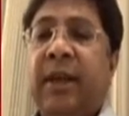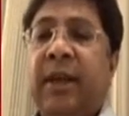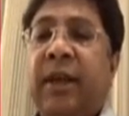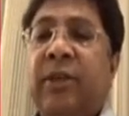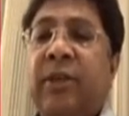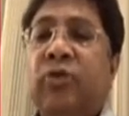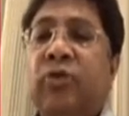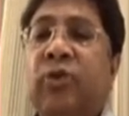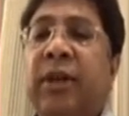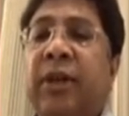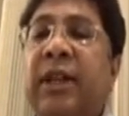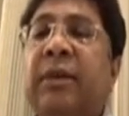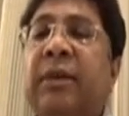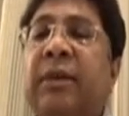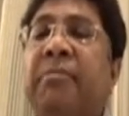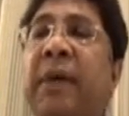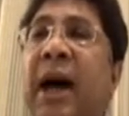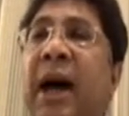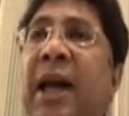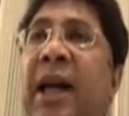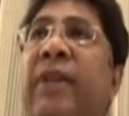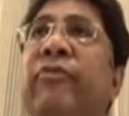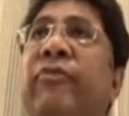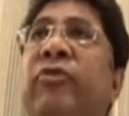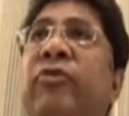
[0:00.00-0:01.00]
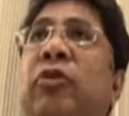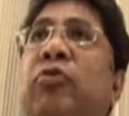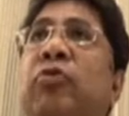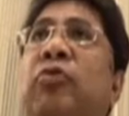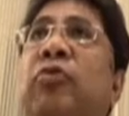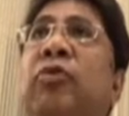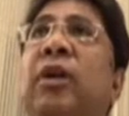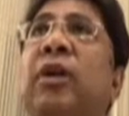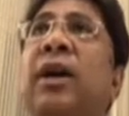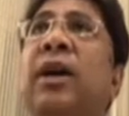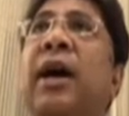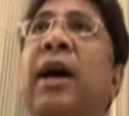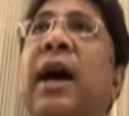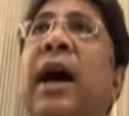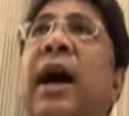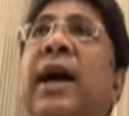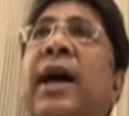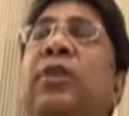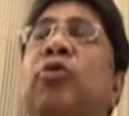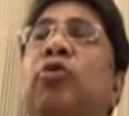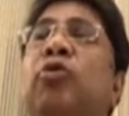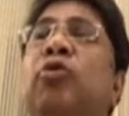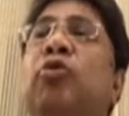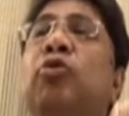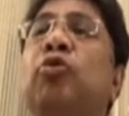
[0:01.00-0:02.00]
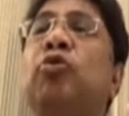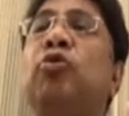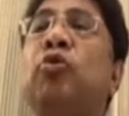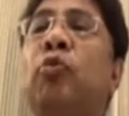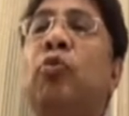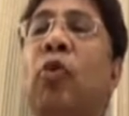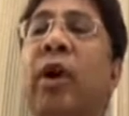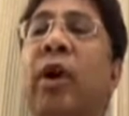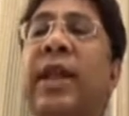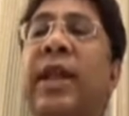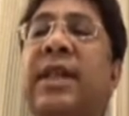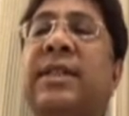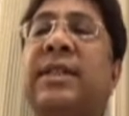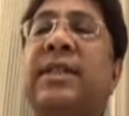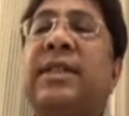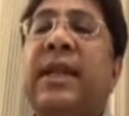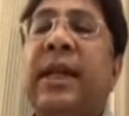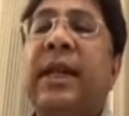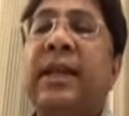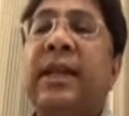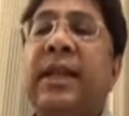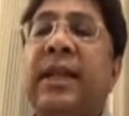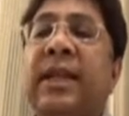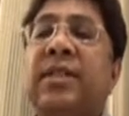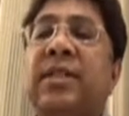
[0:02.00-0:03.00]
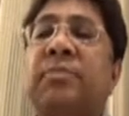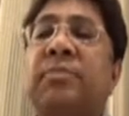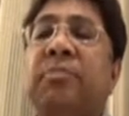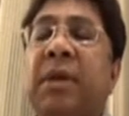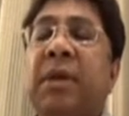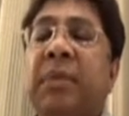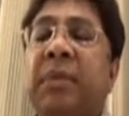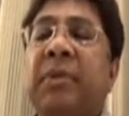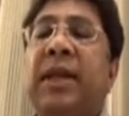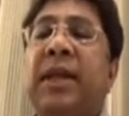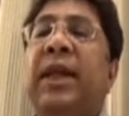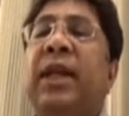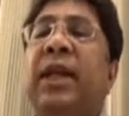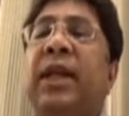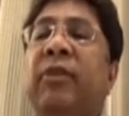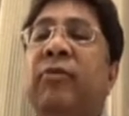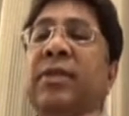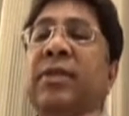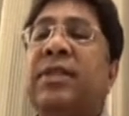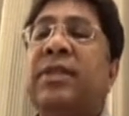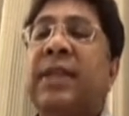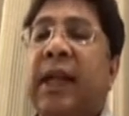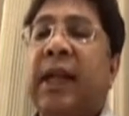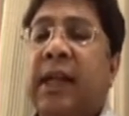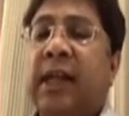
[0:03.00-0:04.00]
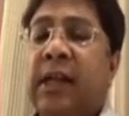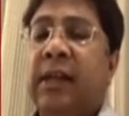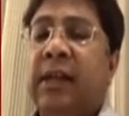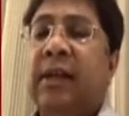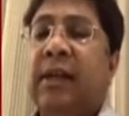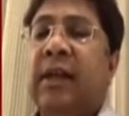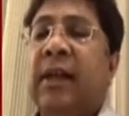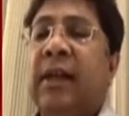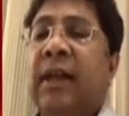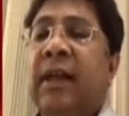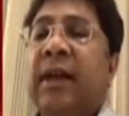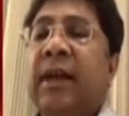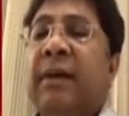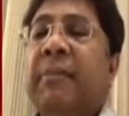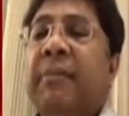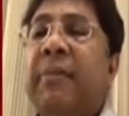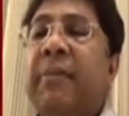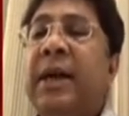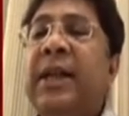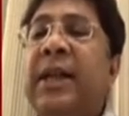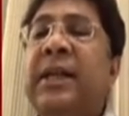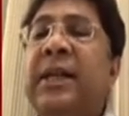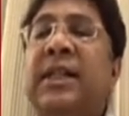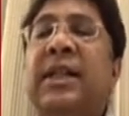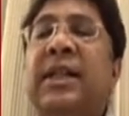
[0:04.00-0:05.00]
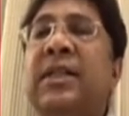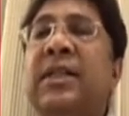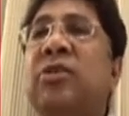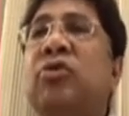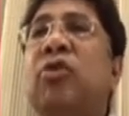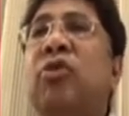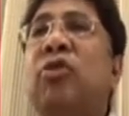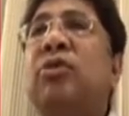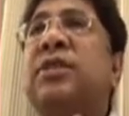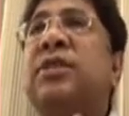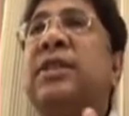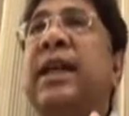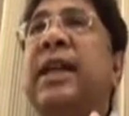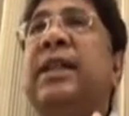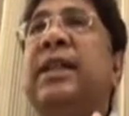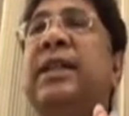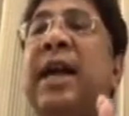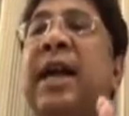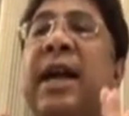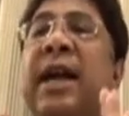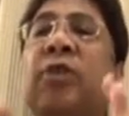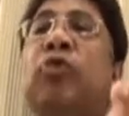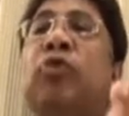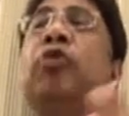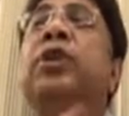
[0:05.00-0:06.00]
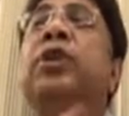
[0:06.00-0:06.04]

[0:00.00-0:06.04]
So in my view, I don't know to what extent, yes, maybe Kane will settle, but it does not send that good a